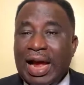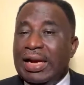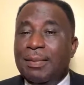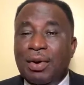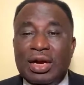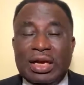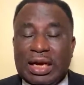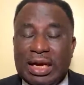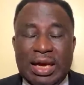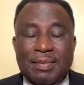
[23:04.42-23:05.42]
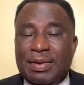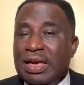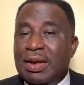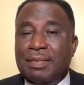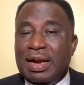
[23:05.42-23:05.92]
And the money came
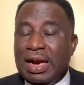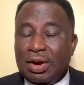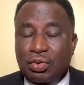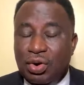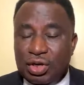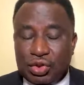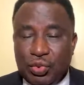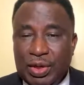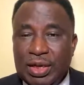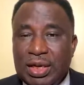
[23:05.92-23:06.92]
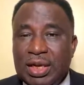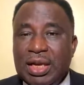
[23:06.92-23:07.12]
in a miraculous way.